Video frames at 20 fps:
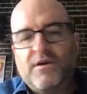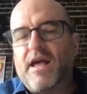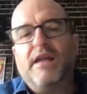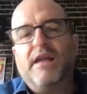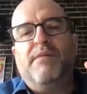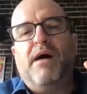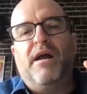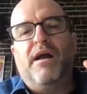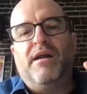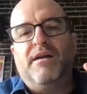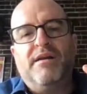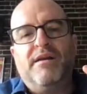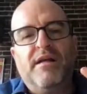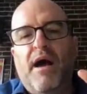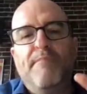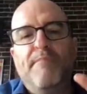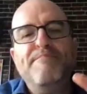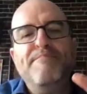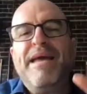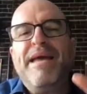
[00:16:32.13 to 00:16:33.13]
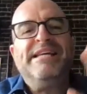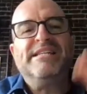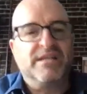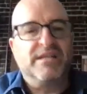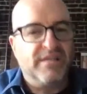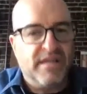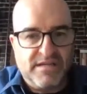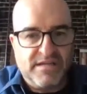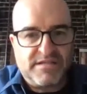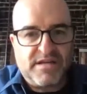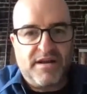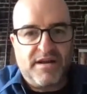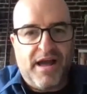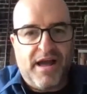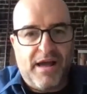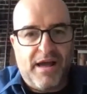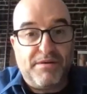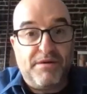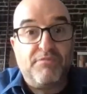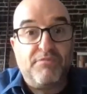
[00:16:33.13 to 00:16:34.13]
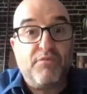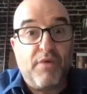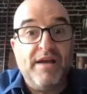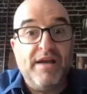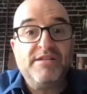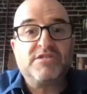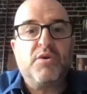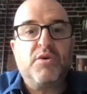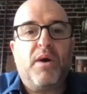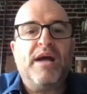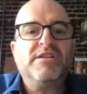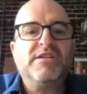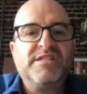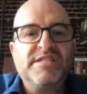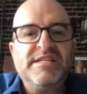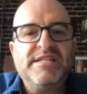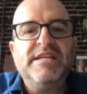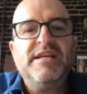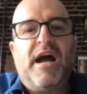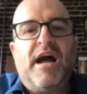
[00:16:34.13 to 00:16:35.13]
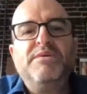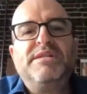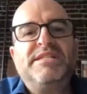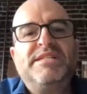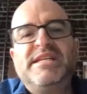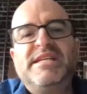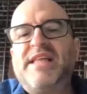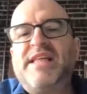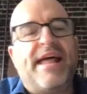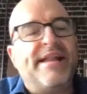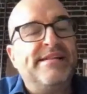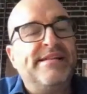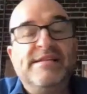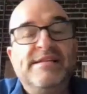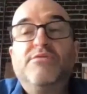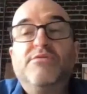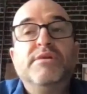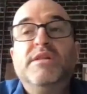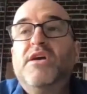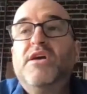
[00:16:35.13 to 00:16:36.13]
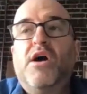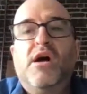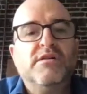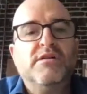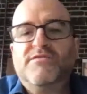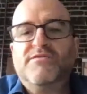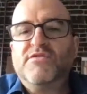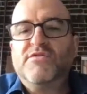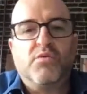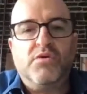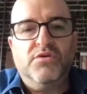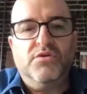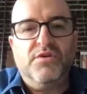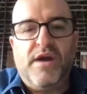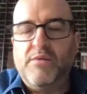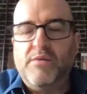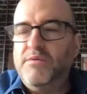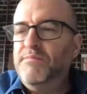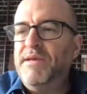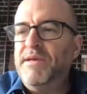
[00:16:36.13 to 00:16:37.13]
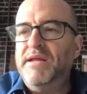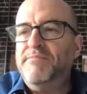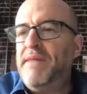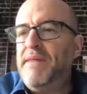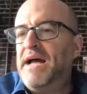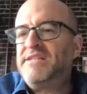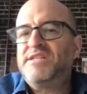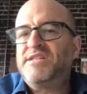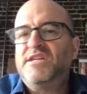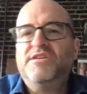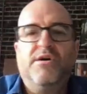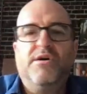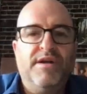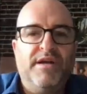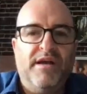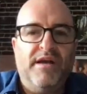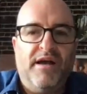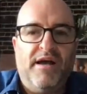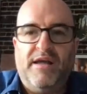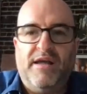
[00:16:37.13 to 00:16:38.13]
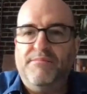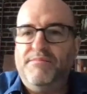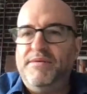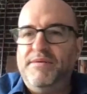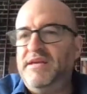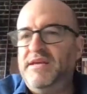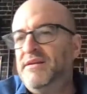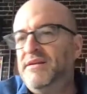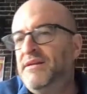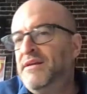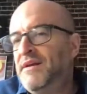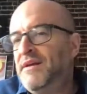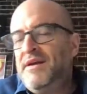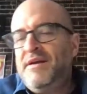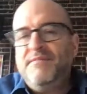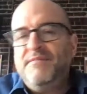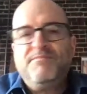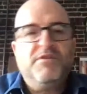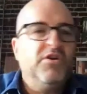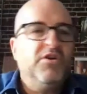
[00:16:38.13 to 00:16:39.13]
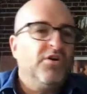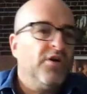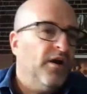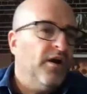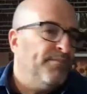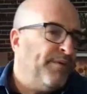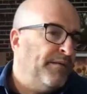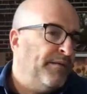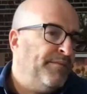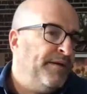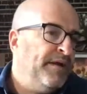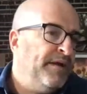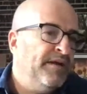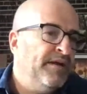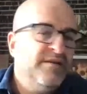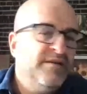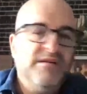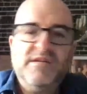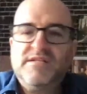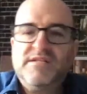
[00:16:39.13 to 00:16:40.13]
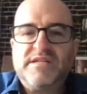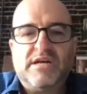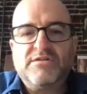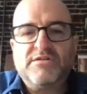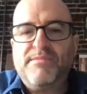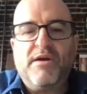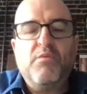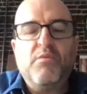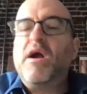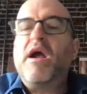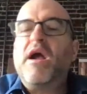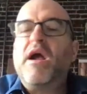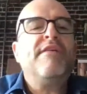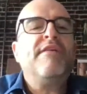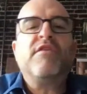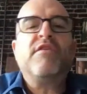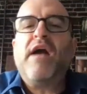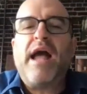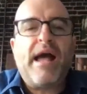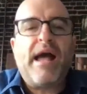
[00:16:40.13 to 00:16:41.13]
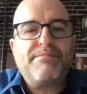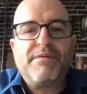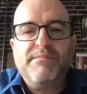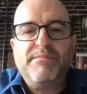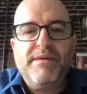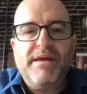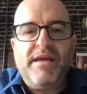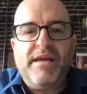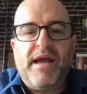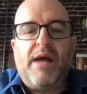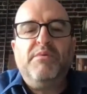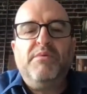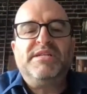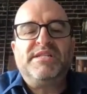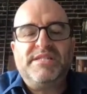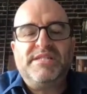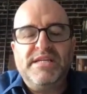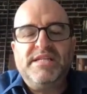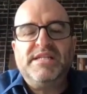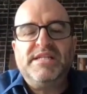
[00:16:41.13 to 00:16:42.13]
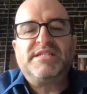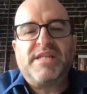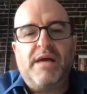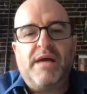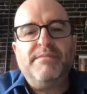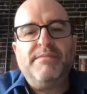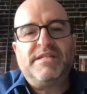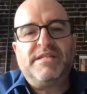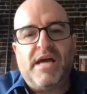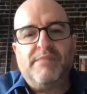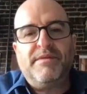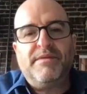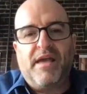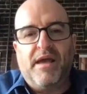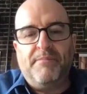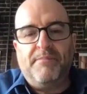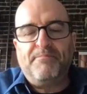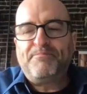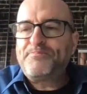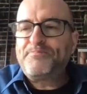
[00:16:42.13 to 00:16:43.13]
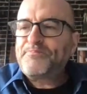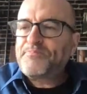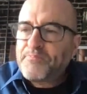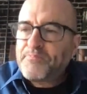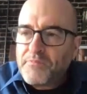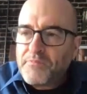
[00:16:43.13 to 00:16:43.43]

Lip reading: forget about it. Amazing things can happen, right? So I would see that literally all over the world. I would be in Macedonia, I'd be in Europe, I'd be in South America, wherever I happen to be, I would see this time and time again,